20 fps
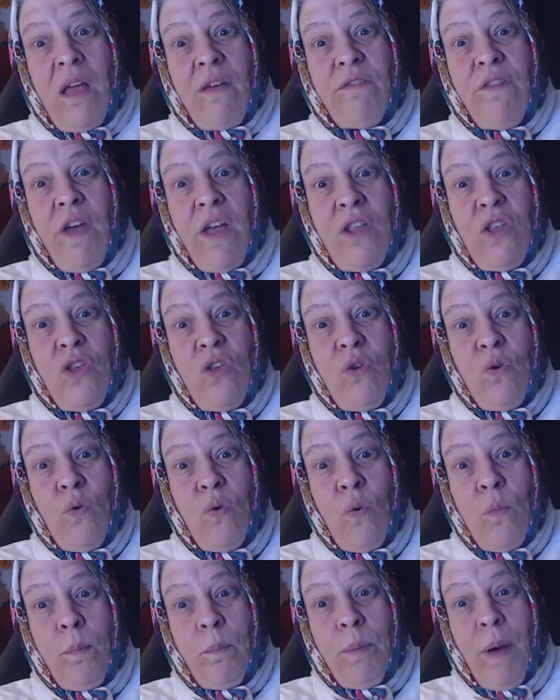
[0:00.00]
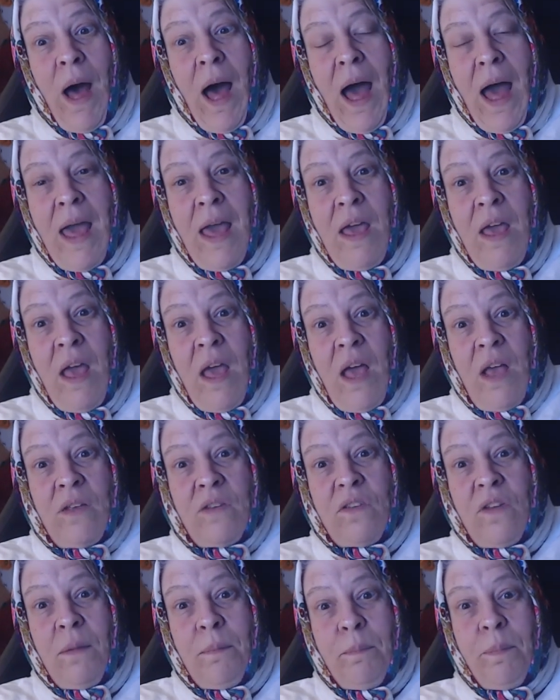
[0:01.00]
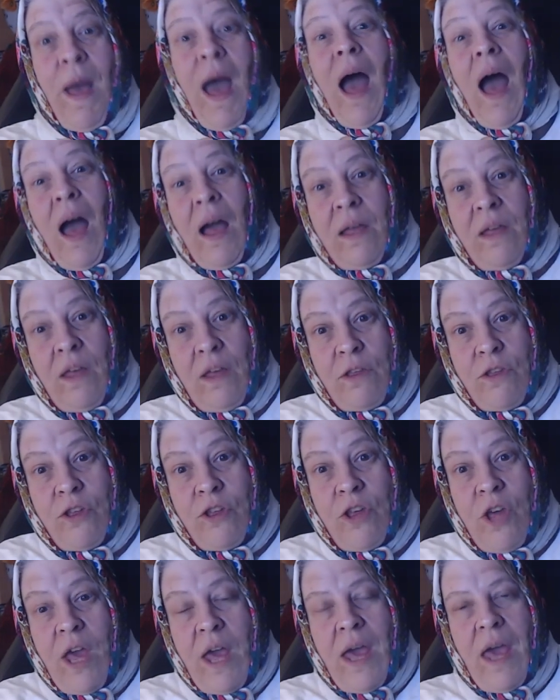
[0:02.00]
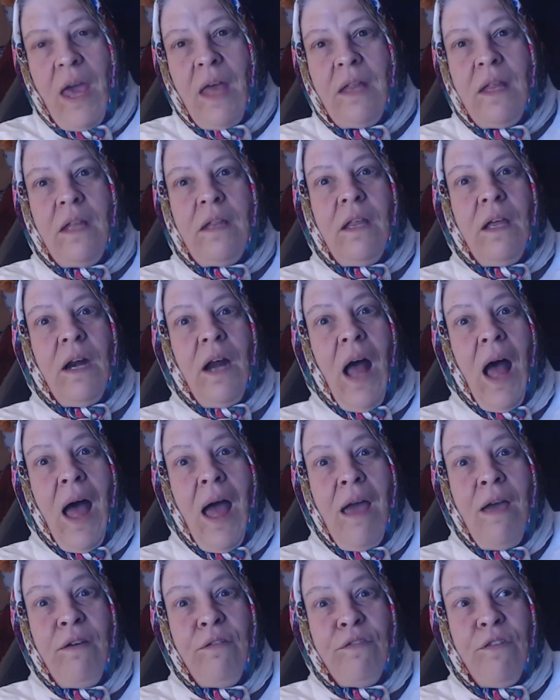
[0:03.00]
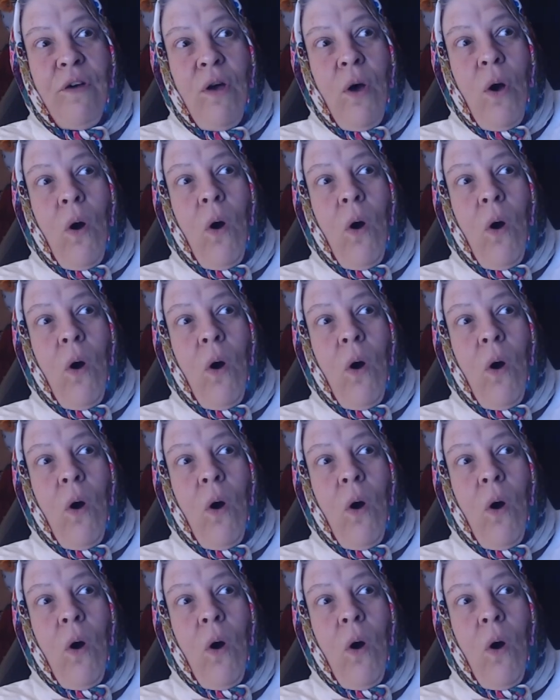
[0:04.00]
when you buy some package and it arrives